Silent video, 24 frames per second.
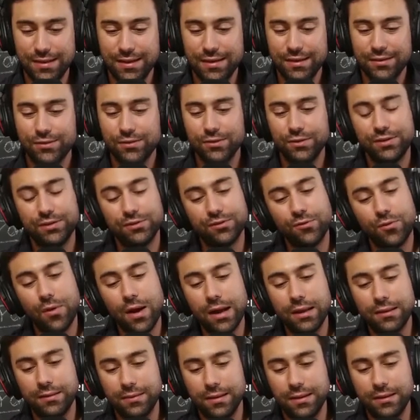So
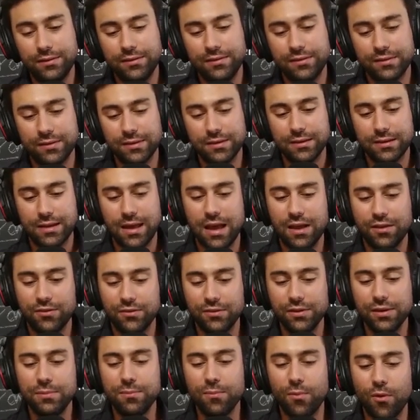it's
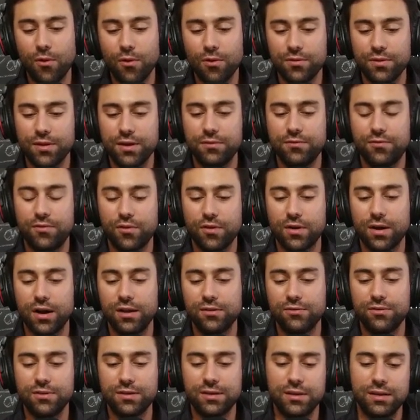actually more than
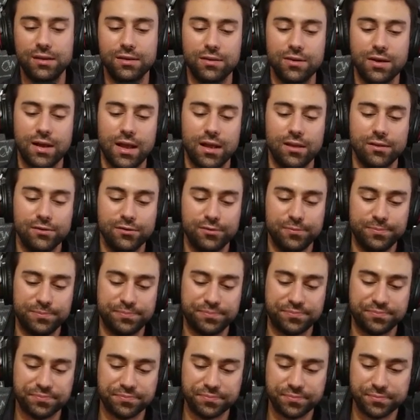400 kilocalories,
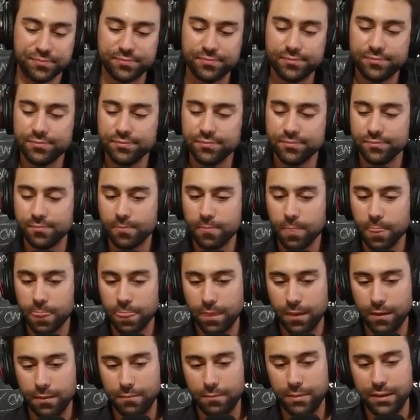
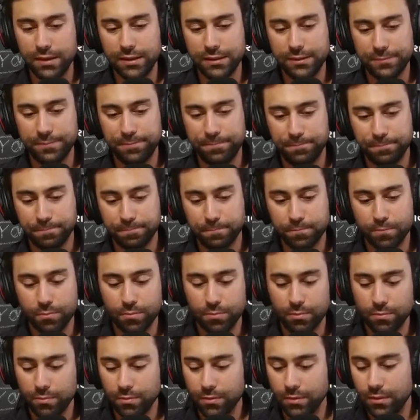but
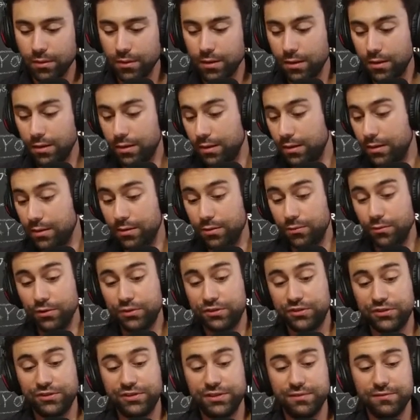
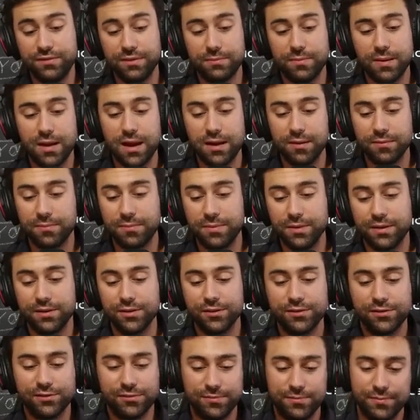which is even better
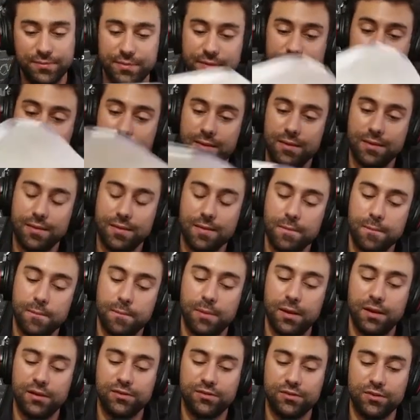because
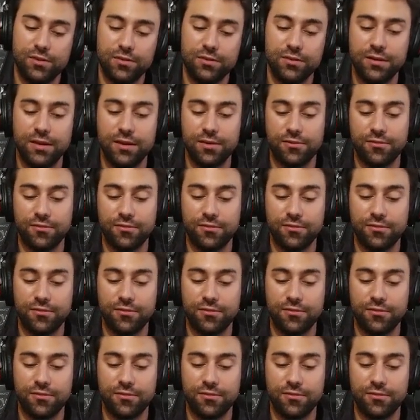based on their